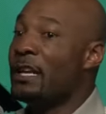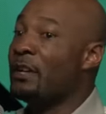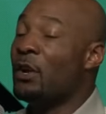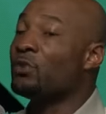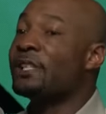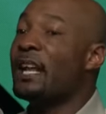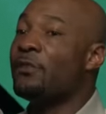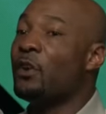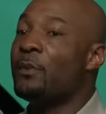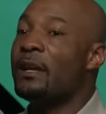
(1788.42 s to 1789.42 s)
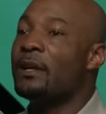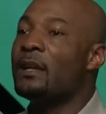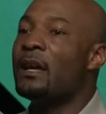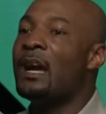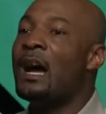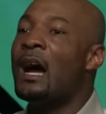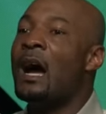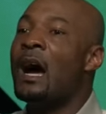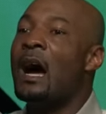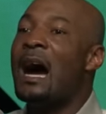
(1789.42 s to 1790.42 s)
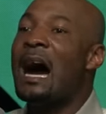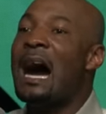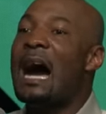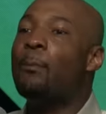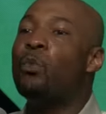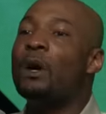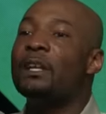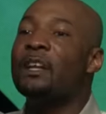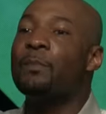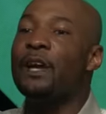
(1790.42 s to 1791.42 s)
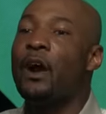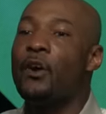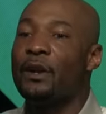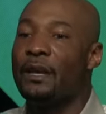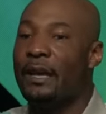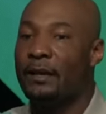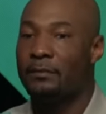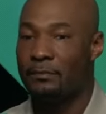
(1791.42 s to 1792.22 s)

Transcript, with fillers: Don't say it if you don't mean it. I'm willing to be hurt again.